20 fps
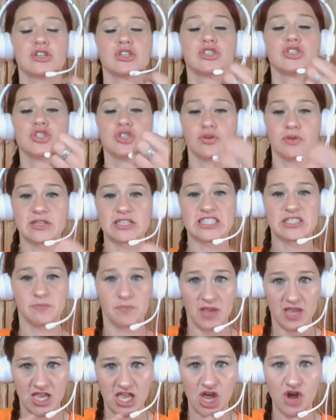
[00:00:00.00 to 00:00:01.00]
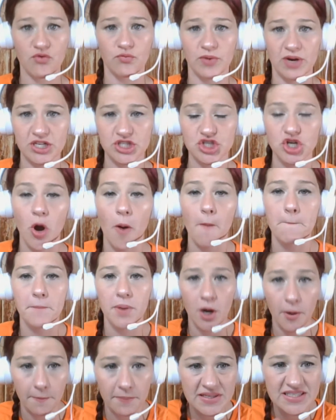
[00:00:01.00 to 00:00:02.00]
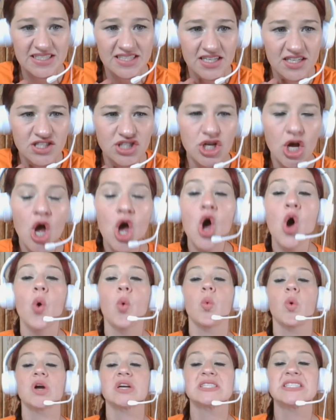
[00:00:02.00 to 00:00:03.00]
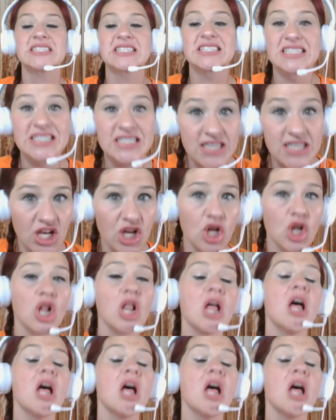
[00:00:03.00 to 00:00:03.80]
student speaking ratio purposes, we're still